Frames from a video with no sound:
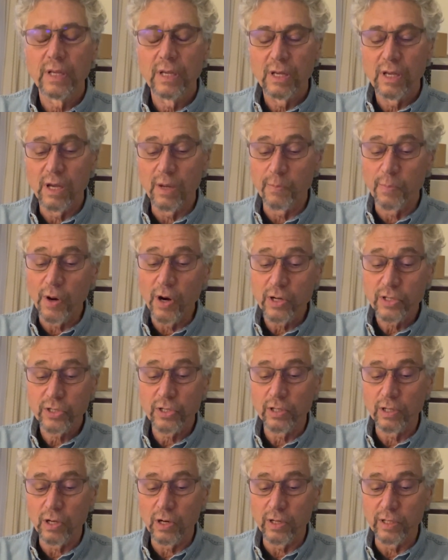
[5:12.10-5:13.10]
A
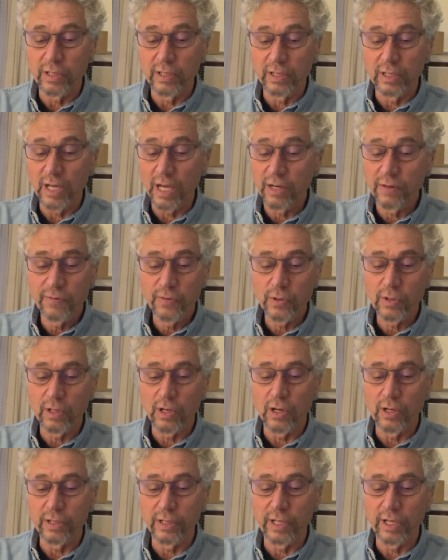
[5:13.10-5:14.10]
partial hardening, not a full
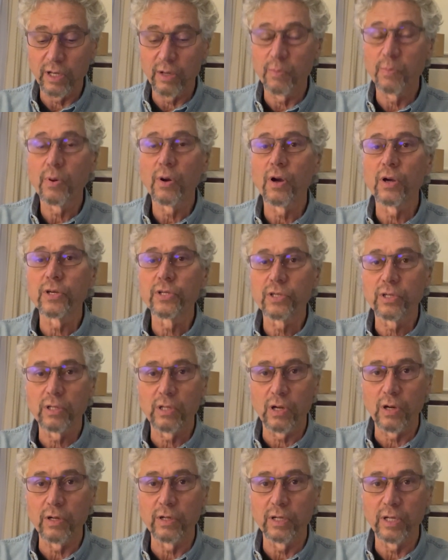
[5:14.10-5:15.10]
hardening, a partial
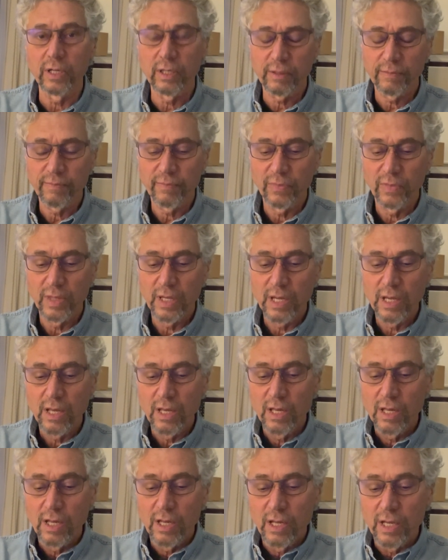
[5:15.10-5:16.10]
hardening.
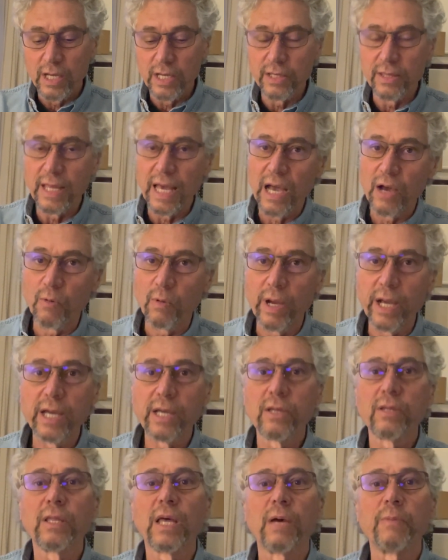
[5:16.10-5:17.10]
In that
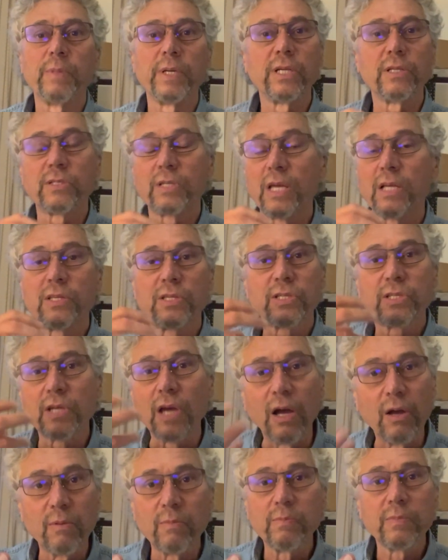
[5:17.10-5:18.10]
way, that means that
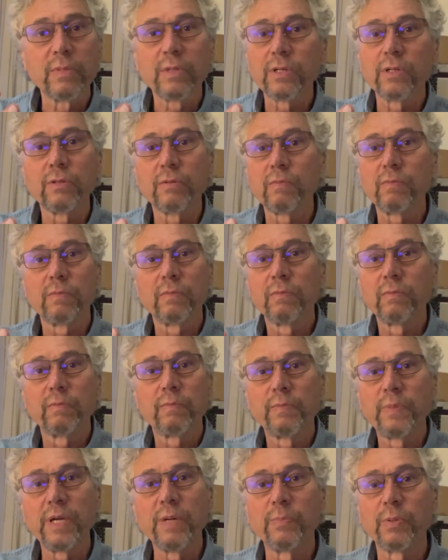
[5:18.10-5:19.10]
some
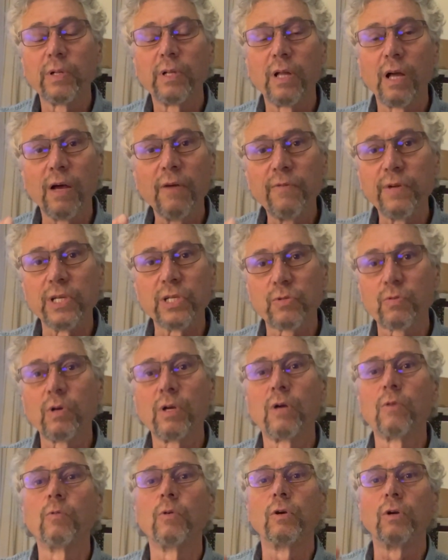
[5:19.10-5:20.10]
people of
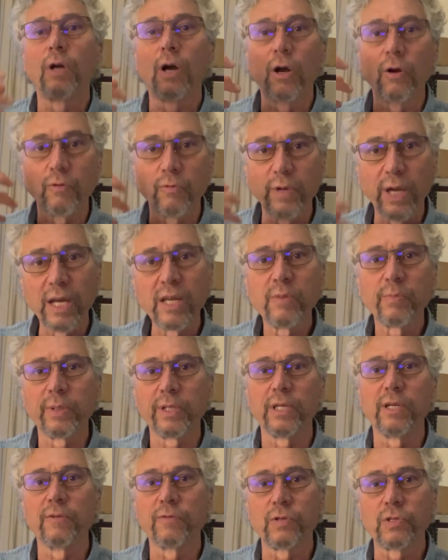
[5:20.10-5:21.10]
Israel were already
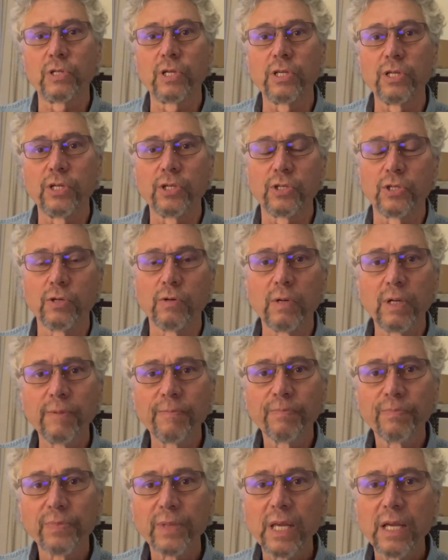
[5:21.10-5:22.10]
believers in Yeshua.
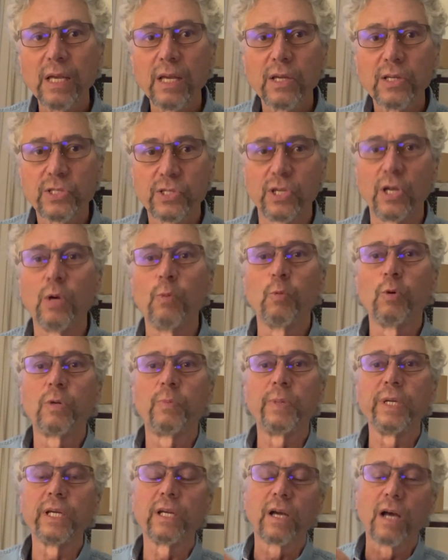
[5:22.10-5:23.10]
Some more would
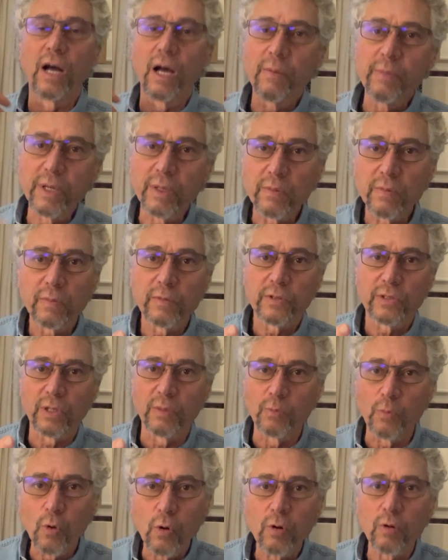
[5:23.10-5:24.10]
be coming
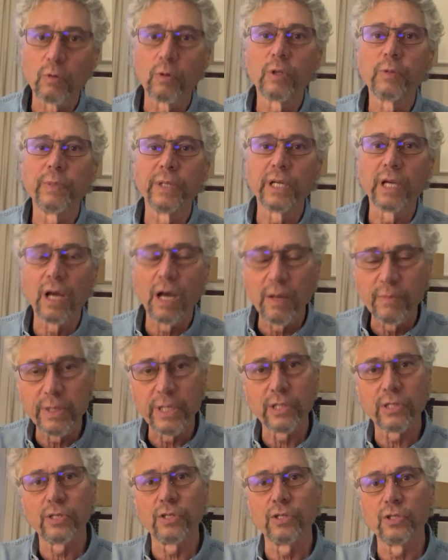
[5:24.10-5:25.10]

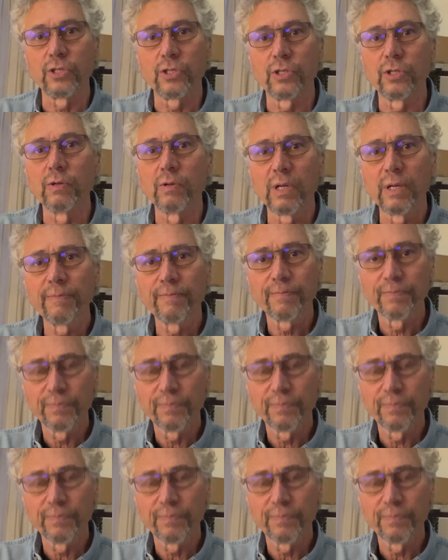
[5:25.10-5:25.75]
to Yeshua.